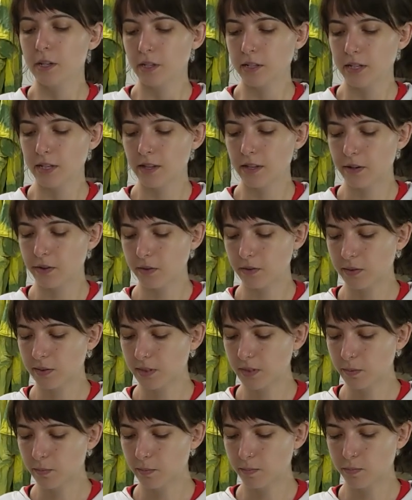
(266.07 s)
to
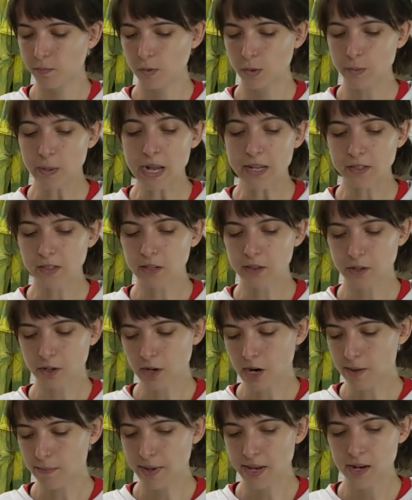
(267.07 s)
those spots on the
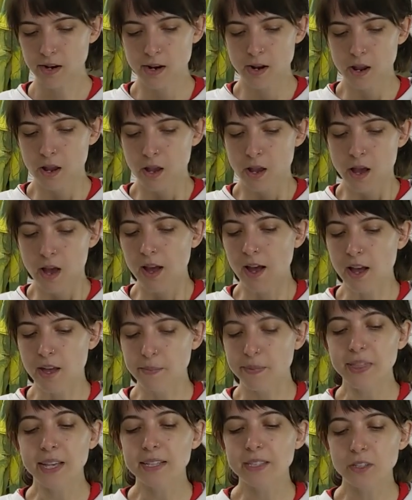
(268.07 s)
garment.
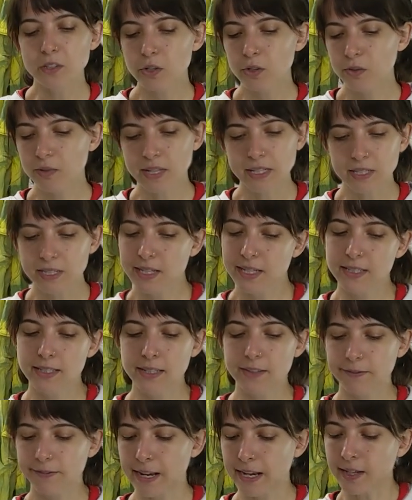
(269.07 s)
But that's an easy
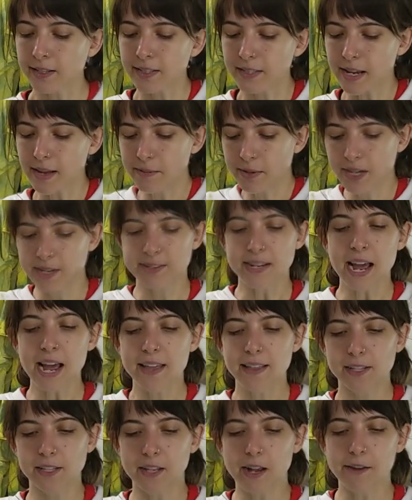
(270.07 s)
fix. I'm going to tie
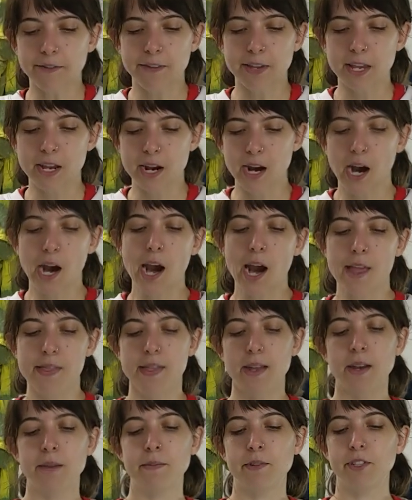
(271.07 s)
this off here and
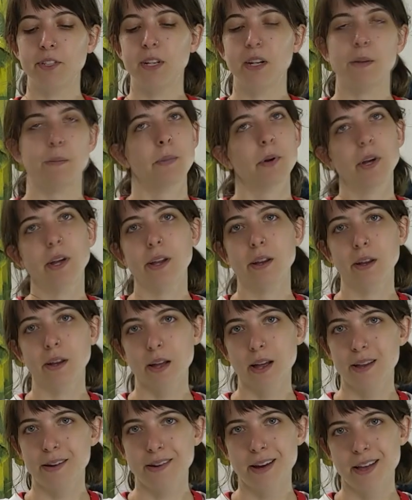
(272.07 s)
then I'm just going to put
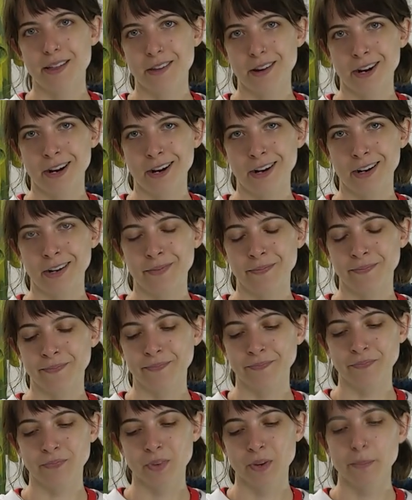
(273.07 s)
another
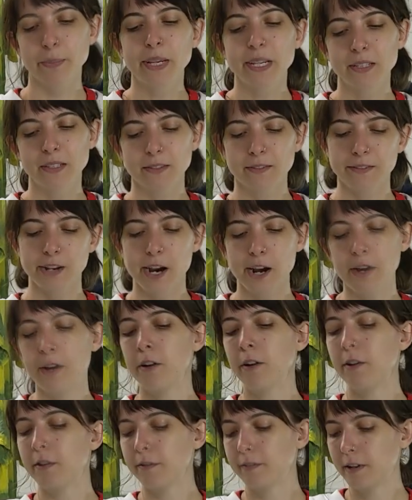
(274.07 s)
piece of yarn
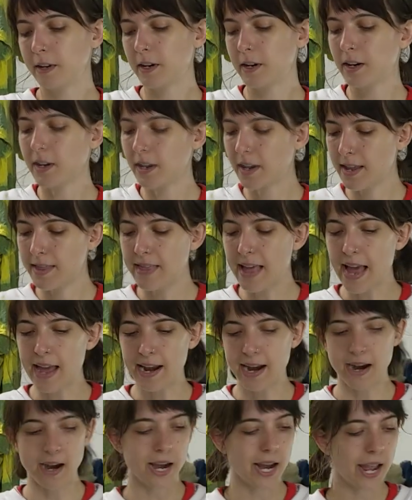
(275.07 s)
over in that
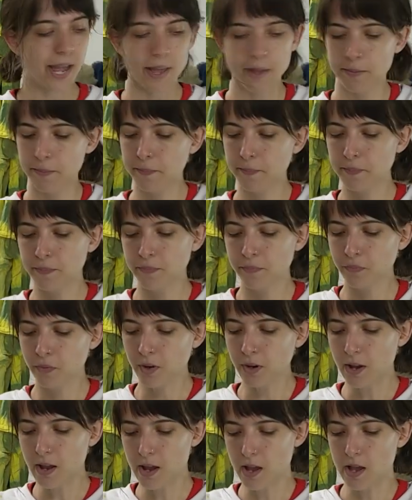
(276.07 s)
area.
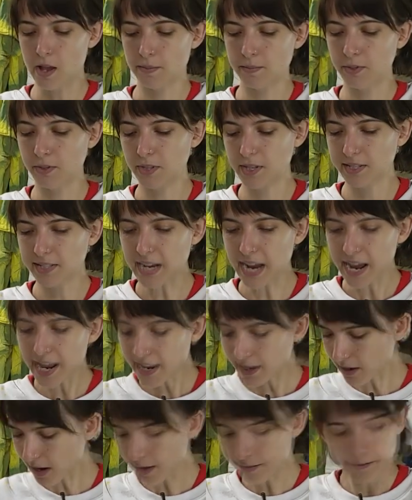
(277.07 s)
So the
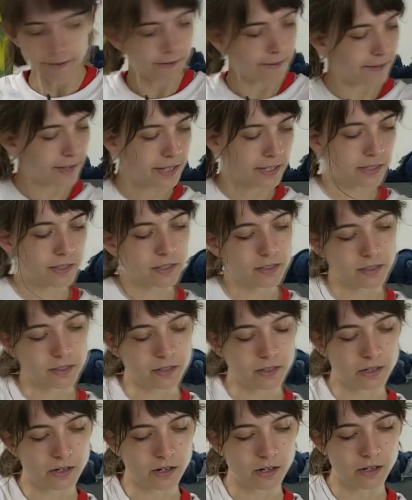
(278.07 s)
tying off of this is a
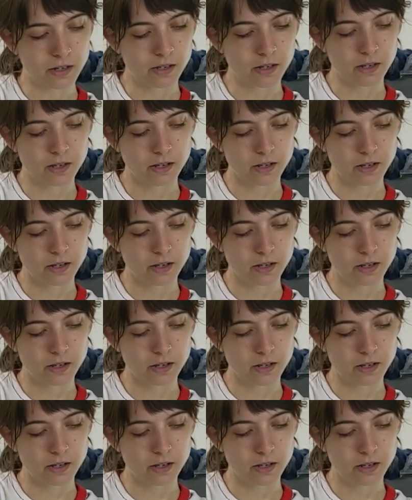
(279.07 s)
little